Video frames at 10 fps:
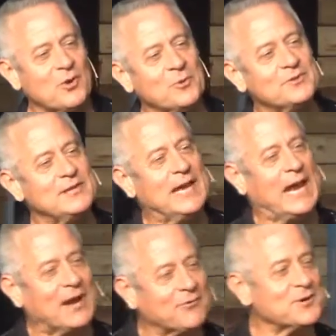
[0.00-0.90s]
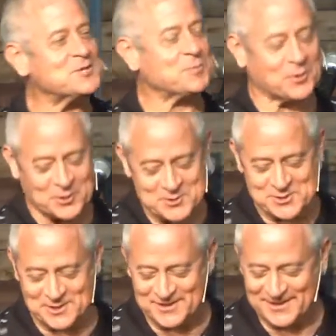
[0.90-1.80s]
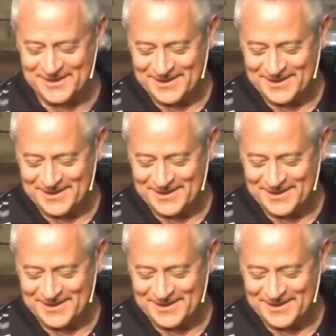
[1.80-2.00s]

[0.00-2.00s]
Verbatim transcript: what the average person